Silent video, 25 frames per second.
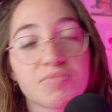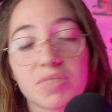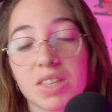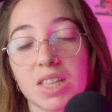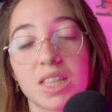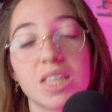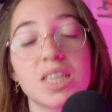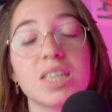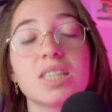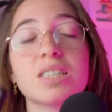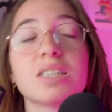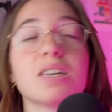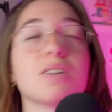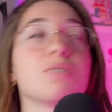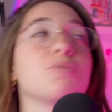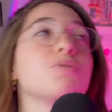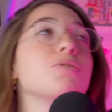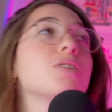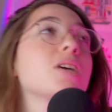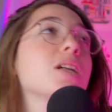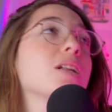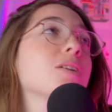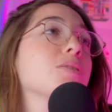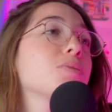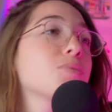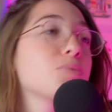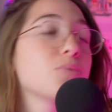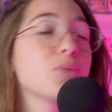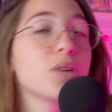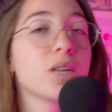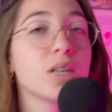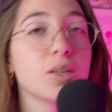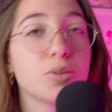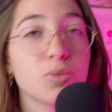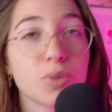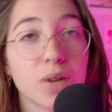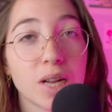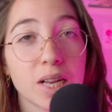these are
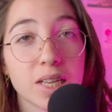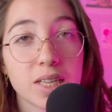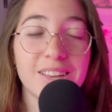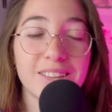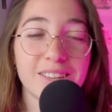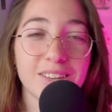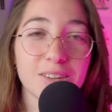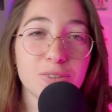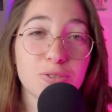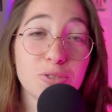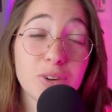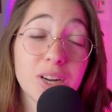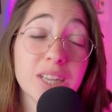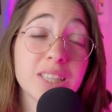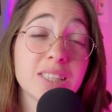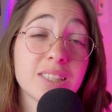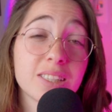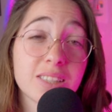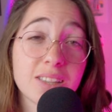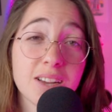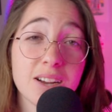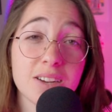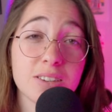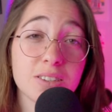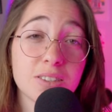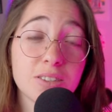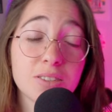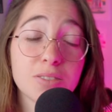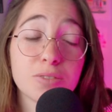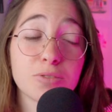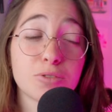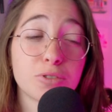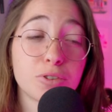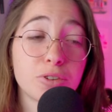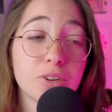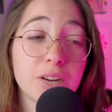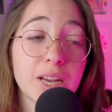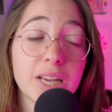really great and a great start
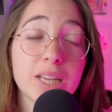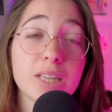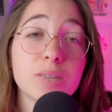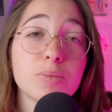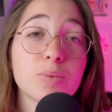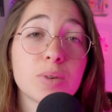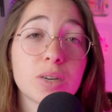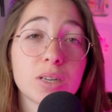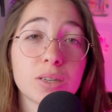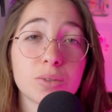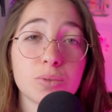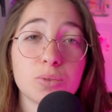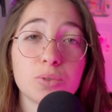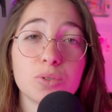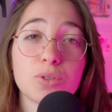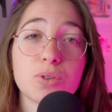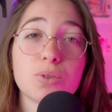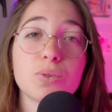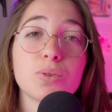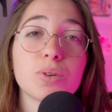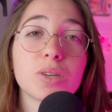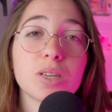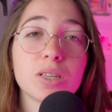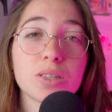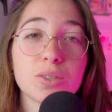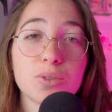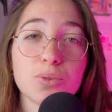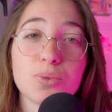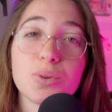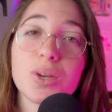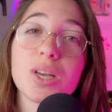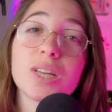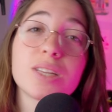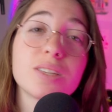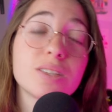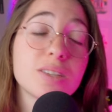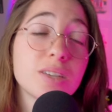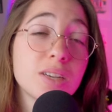for anyone who's looking to
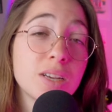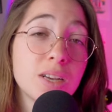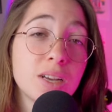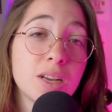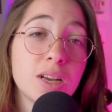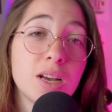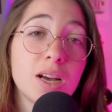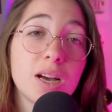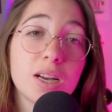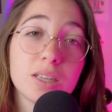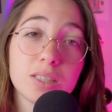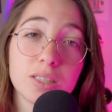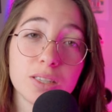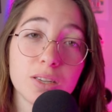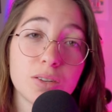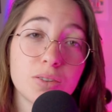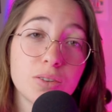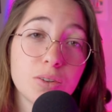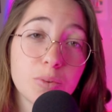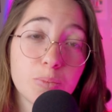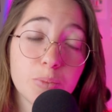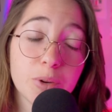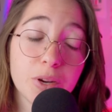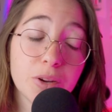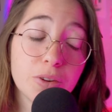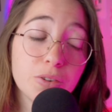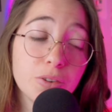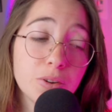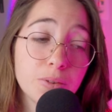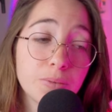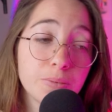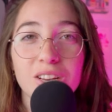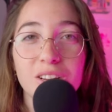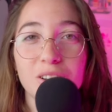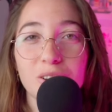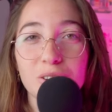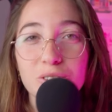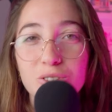get a stereo pair.
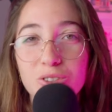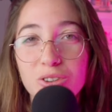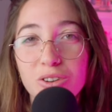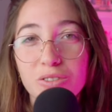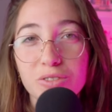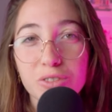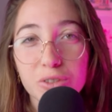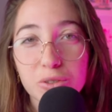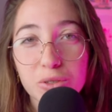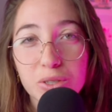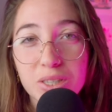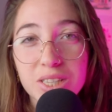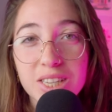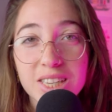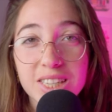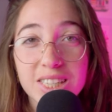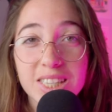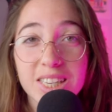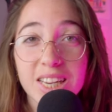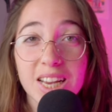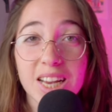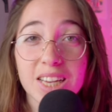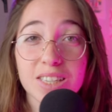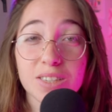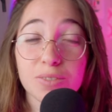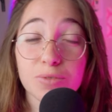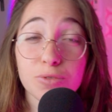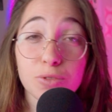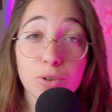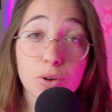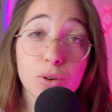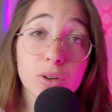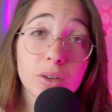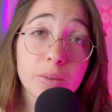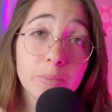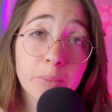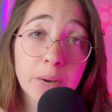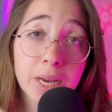Also, I've used it as a
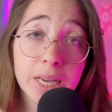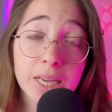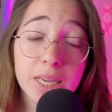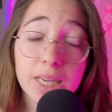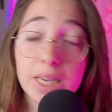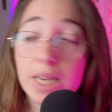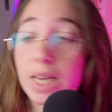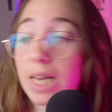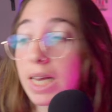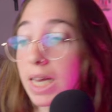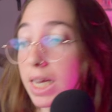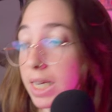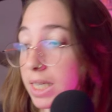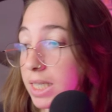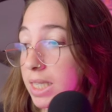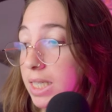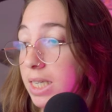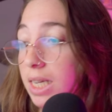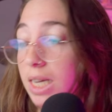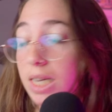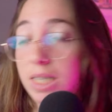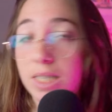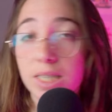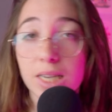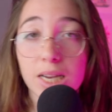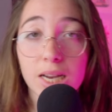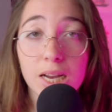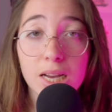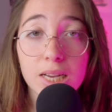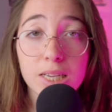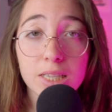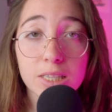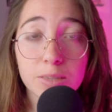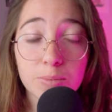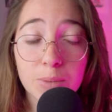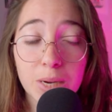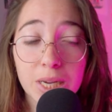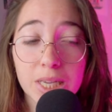vocal mic and as a
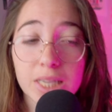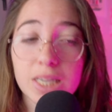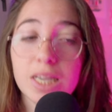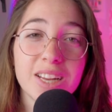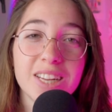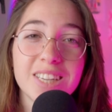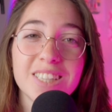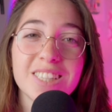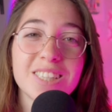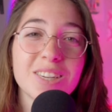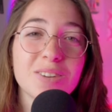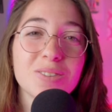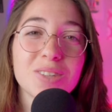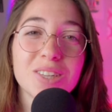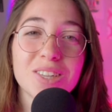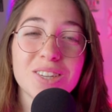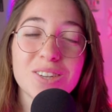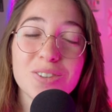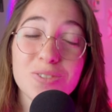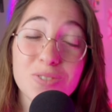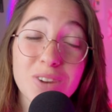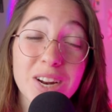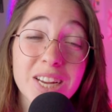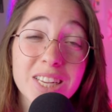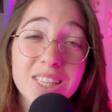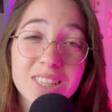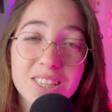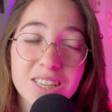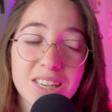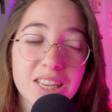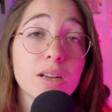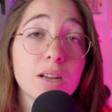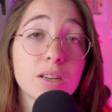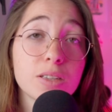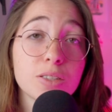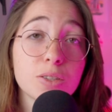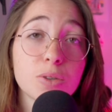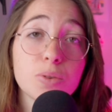hi-hat mic and it sounded great.
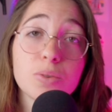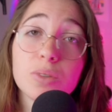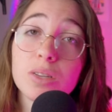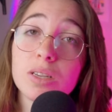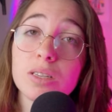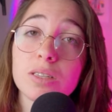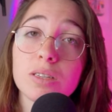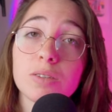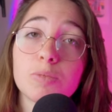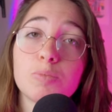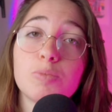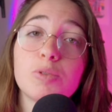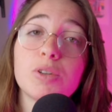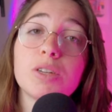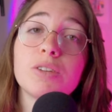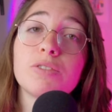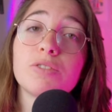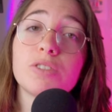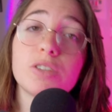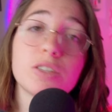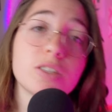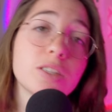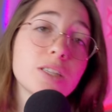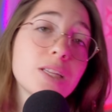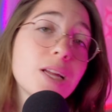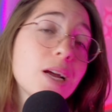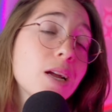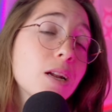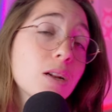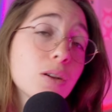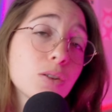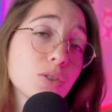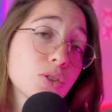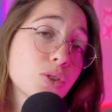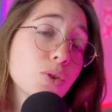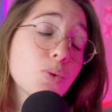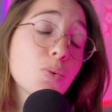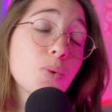So these are pretty versatile
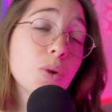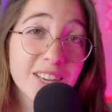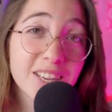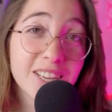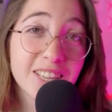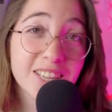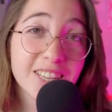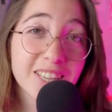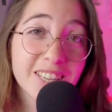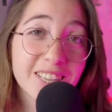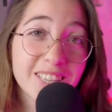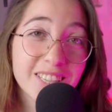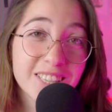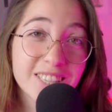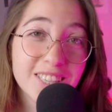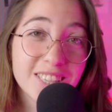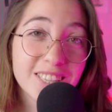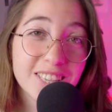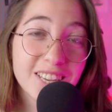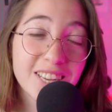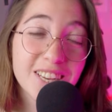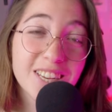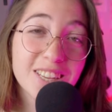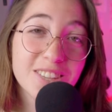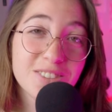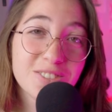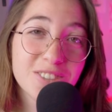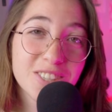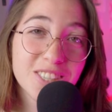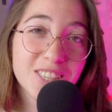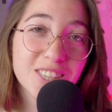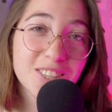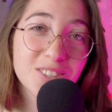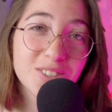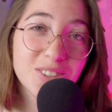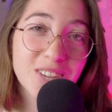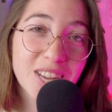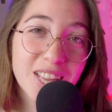also, and it's another
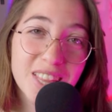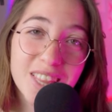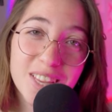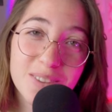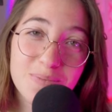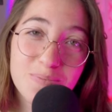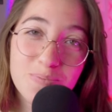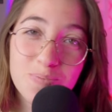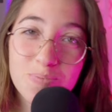reason to get them.